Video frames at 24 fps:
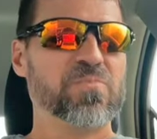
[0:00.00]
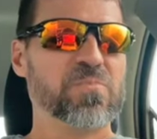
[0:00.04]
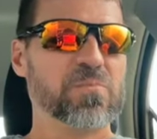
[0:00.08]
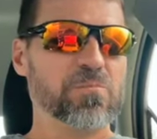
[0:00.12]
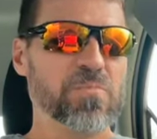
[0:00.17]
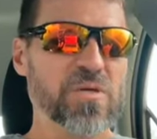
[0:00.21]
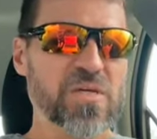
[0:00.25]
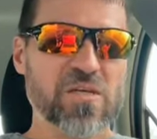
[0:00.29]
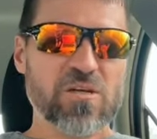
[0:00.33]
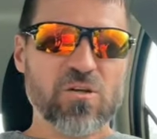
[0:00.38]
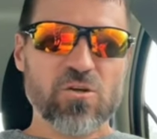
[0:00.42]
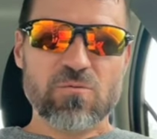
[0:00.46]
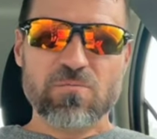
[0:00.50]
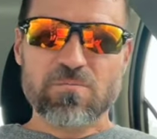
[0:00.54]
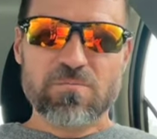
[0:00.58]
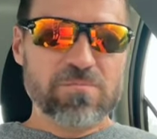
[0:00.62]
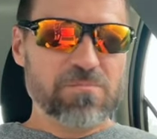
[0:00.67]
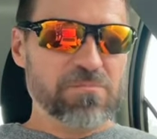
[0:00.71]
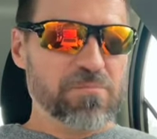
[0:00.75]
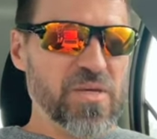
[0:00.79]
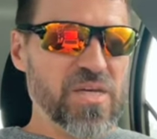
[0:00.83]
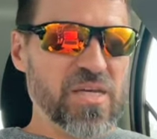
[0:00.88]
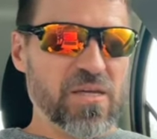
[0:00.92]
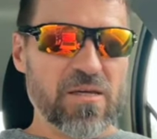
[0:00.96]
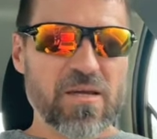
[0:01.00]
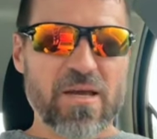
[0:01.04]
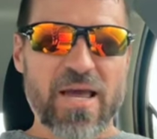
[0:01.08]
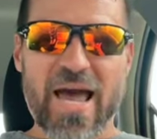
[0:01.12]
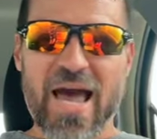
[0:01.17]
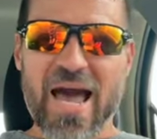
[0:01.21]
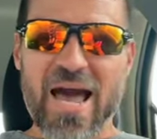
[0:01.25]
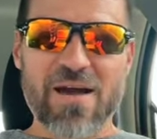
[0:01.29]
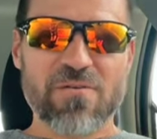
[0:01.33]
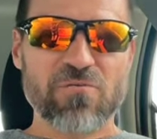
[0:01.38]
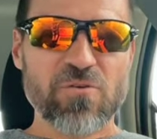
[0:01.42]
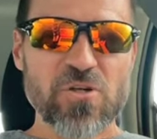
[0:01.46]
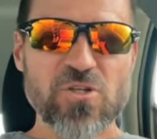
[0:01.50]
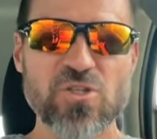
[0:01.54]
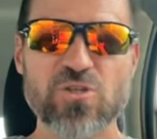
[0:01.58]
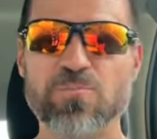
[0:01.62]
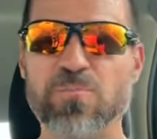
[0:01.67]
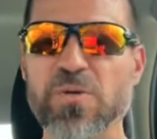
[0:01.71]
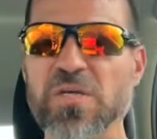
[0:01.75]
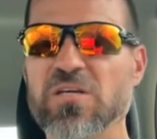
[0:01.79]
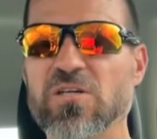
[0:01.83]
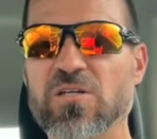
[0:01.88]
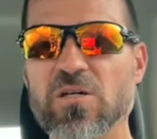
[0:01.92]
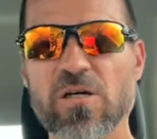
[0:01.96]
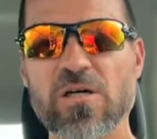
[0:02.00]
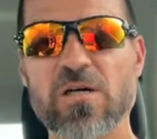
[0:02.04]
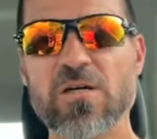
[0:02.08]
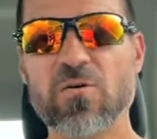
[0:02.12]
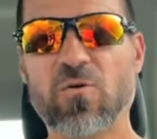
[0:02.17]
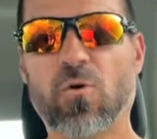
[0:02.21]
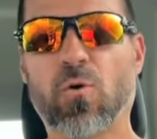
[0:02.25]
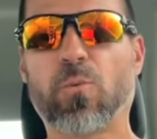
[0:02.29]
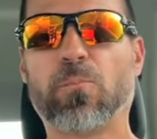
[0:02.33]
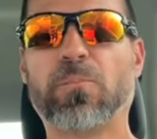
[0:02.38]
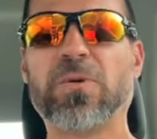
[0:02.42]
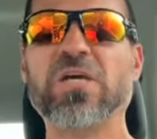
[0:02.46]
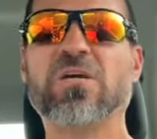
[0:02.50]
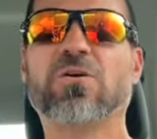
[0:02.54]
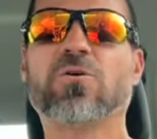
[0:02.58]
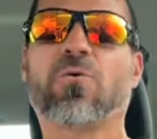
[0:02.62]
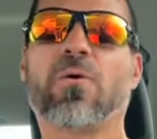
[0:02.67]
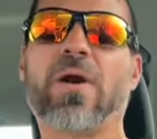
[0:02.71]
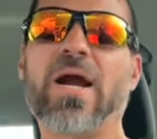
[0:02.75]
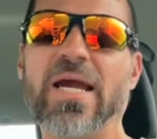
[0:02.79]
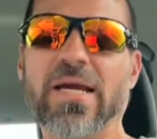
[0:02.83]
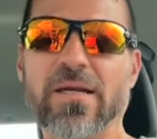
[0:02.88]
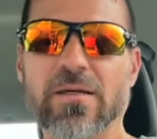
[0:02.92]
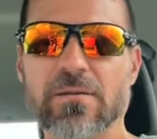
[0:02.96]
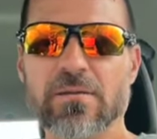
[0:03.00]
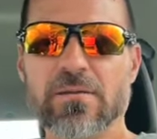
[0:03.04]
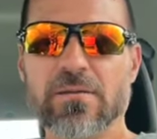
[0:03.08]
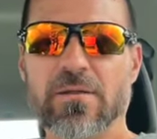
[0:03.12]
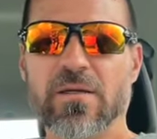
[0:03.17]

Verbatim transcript: be be average, be good or be great.